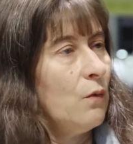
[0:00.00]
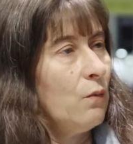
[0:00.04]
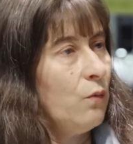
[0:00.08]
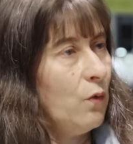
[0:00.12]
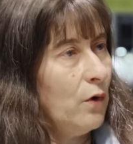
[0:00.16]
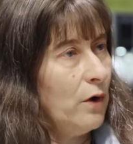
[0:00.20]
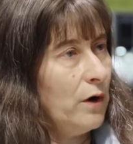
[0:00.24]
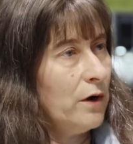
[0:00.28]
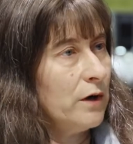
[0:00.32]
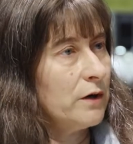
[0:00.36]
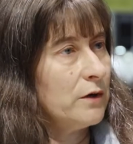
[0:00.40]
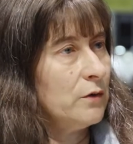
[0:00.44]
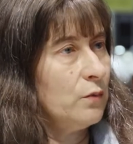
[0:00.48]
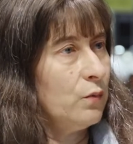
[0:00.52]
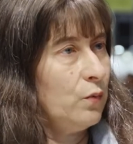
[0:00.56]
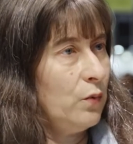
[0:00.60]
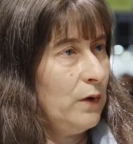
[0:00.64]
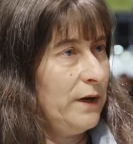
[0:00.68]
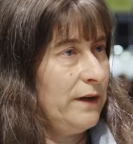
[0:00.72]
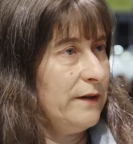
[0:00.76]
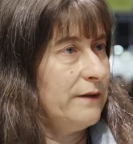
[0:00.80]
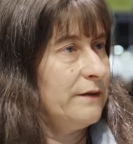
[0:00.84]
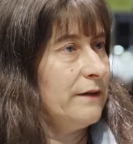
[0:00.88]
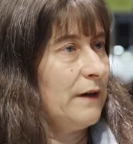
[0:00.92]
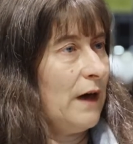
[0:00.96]
work
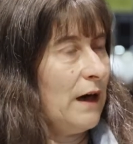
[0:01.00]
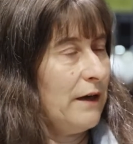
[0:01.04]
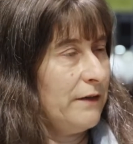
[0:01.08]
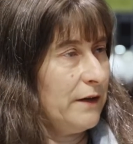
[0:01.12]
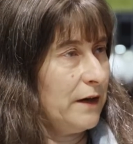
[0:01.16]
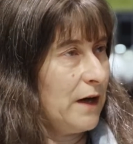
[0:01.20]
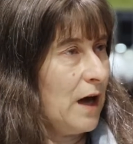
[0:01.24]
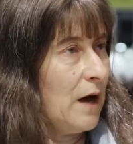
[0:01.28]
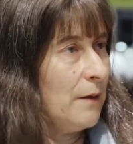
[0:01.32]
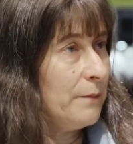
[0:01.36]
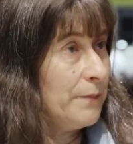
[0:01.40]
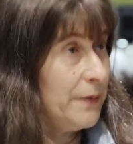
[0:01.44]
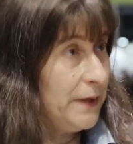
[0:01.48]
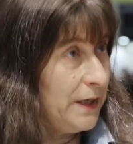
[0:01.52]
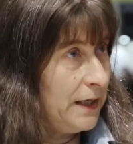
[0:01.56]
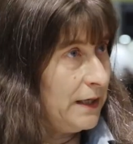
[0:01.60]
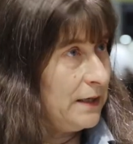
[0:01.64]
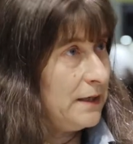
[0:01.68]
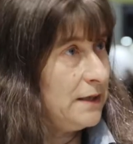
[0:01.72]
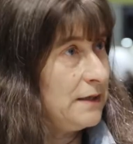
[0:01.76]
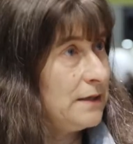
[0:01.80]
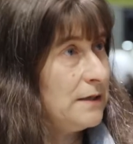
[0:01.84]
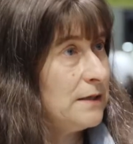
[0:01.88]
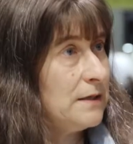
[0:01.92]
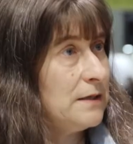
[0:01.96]
with other
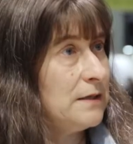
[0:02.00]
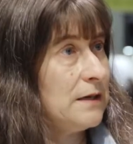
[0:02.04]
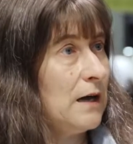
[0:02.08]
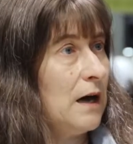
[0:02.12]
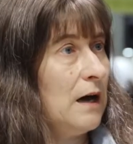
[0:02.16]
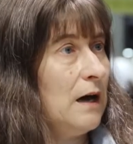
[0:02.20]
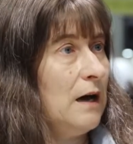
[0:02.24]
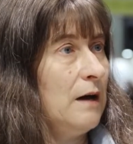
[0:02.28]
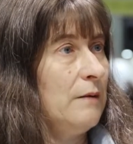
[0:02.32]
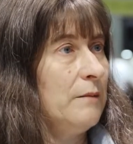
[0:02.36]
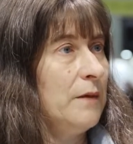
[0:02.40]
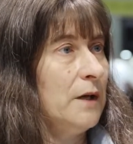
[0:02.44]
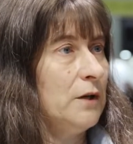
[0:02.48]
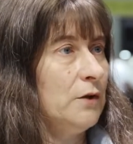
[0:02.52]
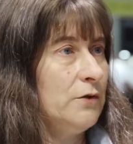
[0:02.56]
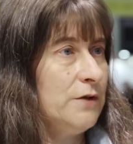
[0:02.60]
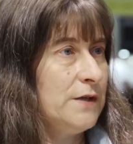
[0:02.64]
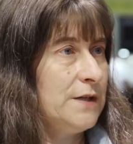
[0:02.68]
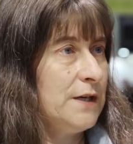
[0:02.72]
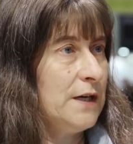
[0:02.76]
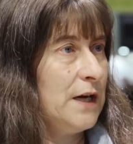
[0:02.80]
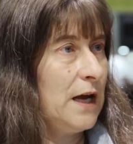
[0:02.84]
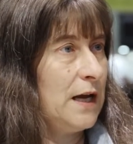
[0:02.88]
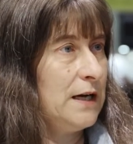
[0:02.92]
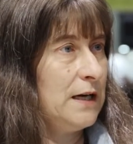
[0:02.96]
companies,
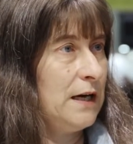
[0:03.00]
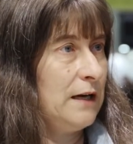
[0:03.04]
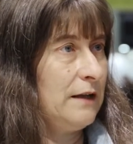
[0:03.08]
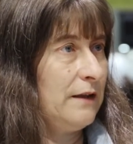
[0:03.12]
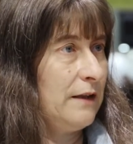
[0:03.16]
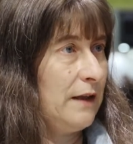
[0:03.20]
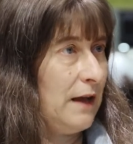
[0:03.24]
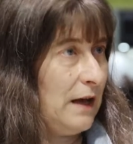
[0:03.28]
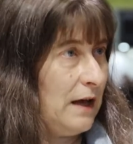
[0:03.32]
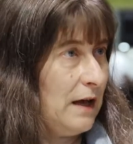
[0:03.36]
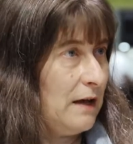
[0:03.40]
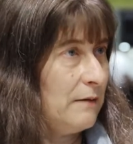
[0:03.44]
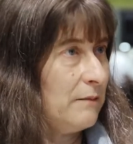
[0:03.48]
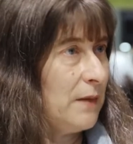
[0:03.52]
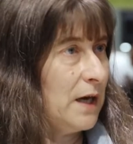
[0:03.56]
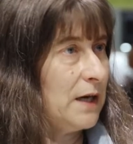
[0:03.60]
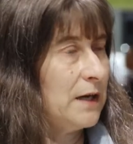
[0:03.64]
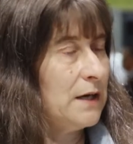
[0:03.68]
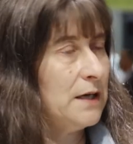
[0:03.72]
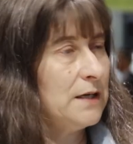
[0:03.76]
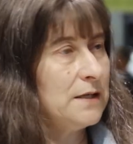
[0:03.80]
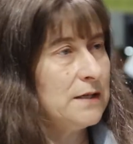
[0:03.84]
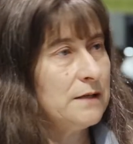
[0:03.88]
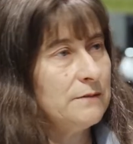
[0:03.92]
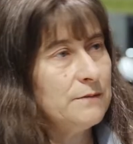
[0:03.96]
elucidating their
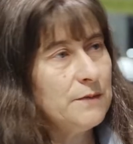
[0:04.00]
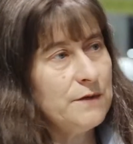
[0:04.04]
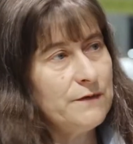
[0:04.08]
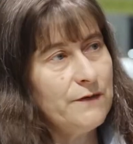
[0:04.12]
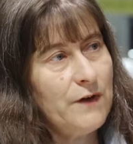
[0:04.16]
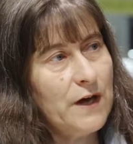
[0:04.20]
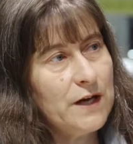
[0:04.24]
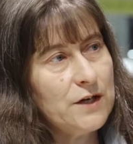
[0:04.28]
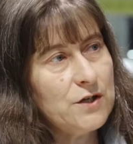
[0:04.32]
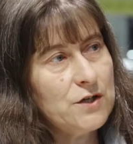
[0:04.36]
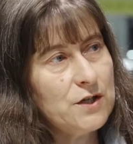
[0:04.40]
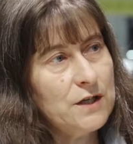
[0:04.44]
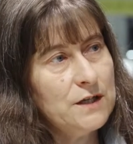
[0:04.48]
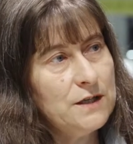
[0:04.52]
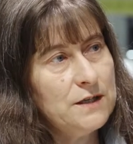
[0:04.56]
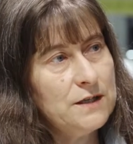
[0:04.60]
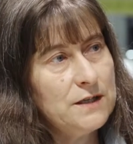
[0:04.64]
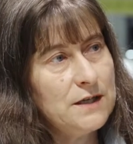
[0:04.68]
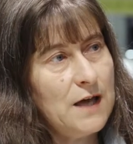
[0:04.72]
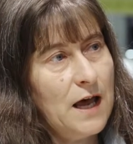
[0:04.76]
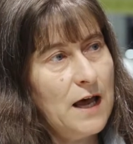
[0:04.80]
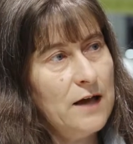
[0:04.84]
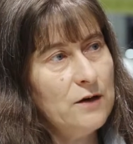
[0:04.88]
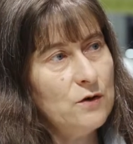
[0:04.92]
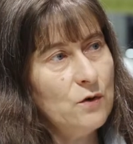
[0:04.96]
mechanisms of
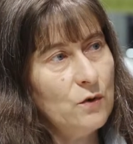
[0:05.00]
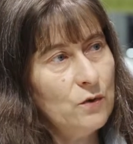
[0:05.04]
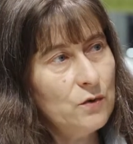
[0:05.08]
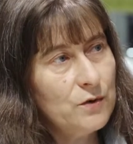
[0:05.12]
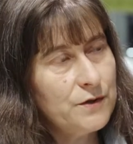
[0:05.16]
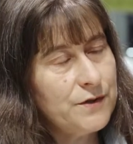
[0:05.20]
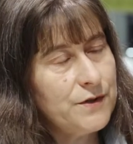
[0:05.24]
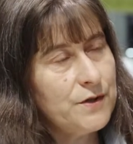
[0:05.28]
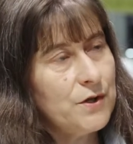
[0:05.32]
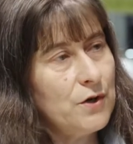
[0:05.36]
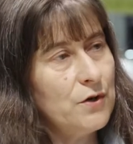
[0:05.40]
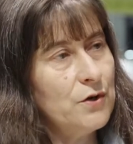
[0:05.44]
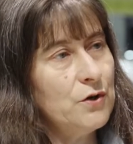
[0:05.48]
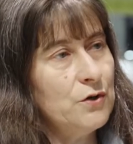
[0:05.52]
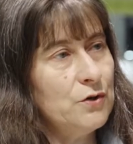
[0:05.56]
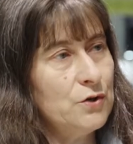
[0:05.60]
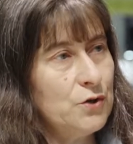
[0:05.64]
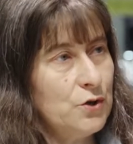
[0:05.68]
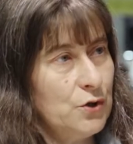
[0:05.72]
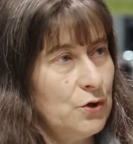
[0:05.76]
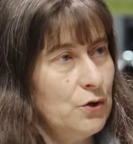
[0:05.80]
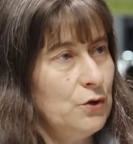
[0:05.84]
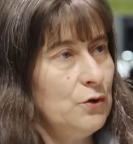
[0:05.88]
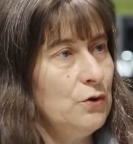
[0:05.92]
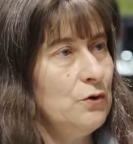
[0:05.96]
actions, and also
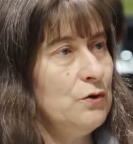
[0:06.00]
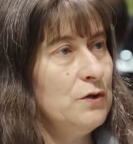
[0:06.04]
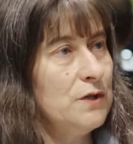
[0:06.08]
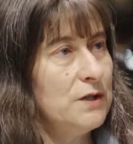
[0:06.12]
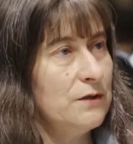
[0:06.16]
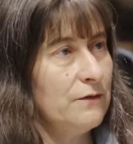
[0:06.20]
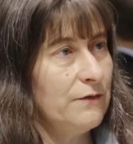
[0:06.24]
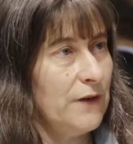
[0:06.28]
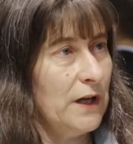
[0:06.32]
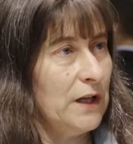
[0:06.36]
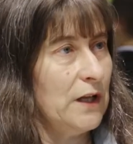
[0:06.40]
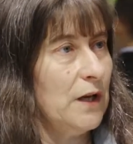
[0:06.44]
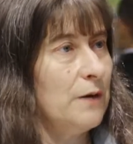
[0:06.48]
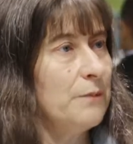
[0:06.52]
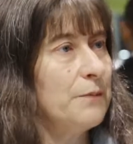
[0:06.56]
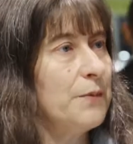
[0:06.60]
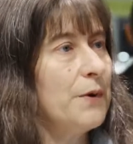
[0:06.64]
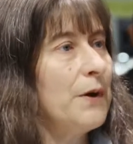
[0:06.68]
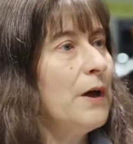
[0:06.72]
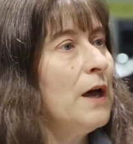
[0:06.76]
to develop